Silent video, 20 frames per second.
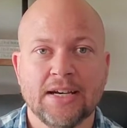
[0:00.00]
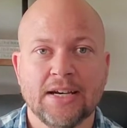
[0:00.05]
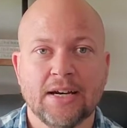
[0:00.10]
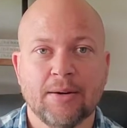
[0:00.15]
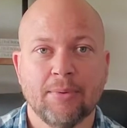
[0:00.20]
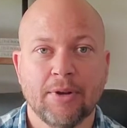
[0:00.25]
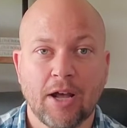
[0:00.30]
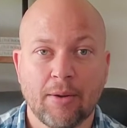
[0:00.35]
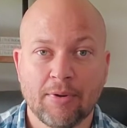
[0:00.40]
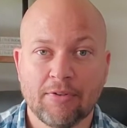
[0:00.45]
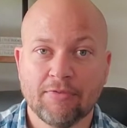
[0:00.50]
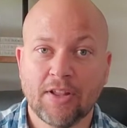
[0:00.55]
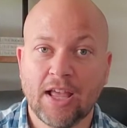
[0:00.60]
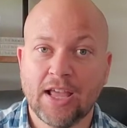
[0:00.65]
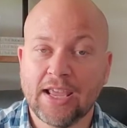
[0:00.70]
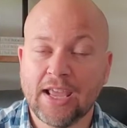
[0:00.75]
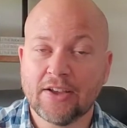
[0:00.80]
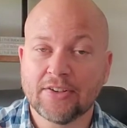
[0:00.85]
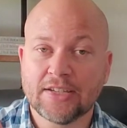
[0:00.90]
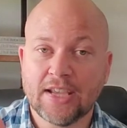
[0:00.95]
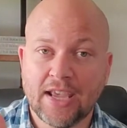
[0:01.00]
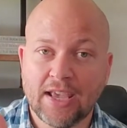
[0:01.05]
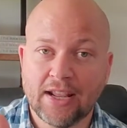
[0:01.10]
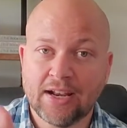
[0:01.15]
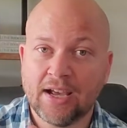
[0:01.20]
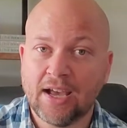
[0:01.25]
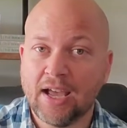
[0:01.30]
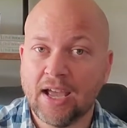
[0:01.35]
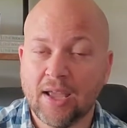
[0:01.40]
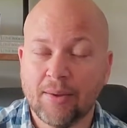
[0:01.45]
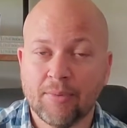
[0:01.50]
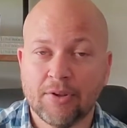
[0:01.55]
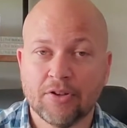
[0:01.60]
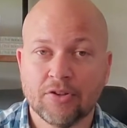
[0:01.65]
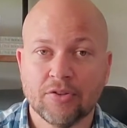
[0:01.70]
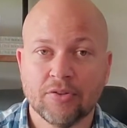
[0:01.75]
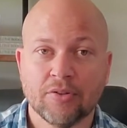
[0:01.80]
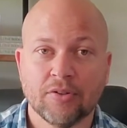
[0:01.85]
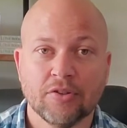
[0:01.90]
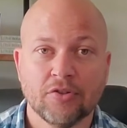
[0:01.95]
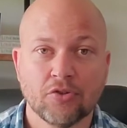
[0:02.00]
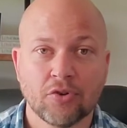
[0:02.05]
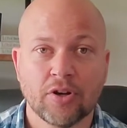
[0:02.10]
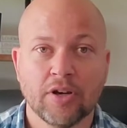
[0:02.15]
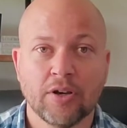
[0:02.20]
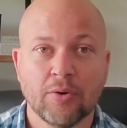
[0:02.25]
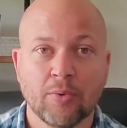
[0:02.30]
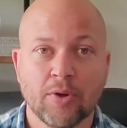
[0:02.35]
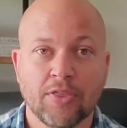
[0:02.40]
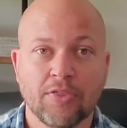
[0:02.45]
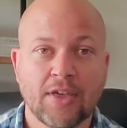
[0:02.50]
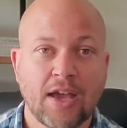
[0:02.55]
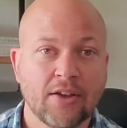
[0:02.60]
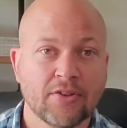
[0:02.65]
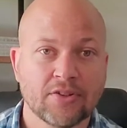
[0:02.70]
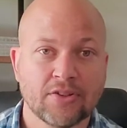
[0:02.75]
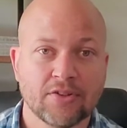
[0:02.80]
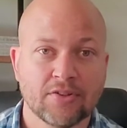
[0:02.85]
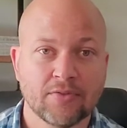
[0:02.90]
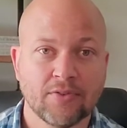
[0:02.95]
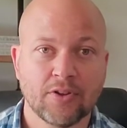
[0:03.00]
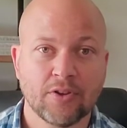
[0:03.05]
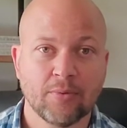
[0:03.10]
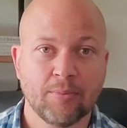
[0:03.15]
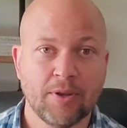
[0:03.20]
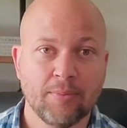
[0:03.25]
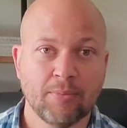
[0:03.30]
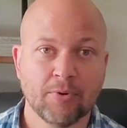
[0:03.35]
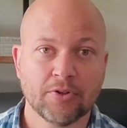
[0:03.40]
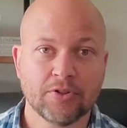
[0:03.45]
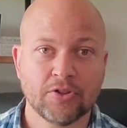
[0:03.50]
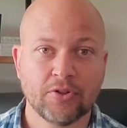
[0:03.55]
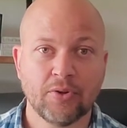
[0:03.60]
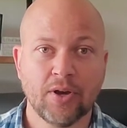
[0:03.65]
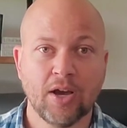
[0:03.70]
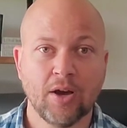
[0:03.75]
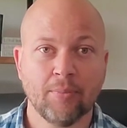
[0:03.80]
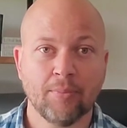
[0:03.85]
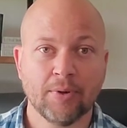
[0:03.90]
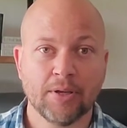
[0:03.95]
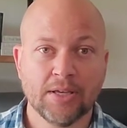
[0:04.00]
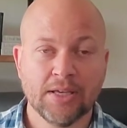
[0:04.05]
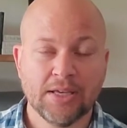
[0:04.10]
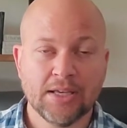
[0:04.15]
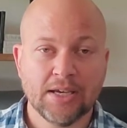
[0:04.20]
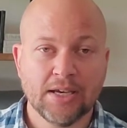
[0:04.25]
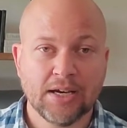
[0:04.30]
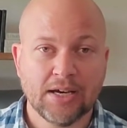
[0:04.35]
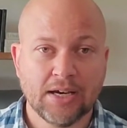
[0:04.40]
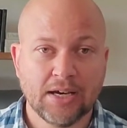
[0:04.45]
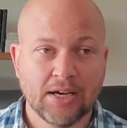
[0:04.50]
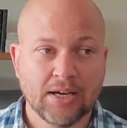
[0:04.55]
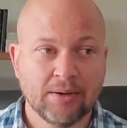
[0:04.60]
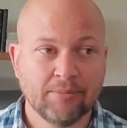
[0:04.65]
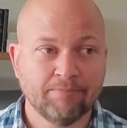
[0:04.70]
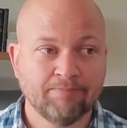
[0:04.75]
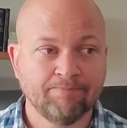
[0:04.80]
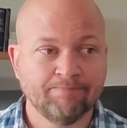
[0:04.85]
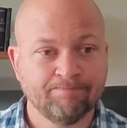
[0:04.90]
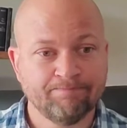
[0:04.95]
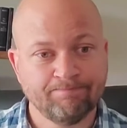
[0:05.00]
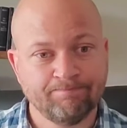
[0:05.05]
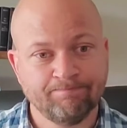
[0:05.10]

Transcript: Uh, but I'll be flying out to Anaheim and joining with thousands of other people to help um,